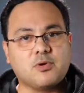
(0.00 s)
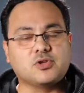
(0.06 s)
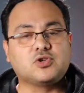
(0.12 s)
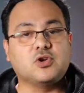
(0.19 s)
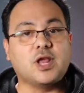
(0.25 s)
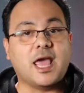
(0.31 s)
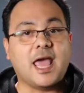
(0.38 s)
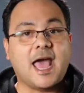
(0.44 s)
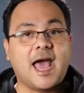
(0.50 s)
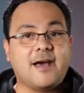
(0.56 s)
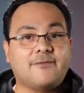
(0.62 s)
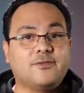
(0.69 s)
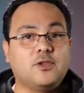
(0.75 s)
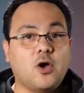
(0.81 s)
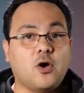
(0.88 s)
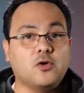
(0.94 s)
is going to
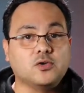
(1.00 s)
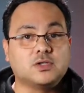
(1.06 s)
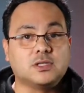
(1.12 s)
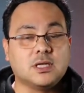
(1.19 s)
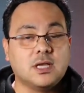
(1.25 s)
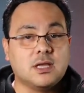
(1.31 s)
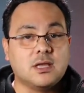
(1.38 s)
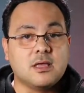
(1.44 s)
have those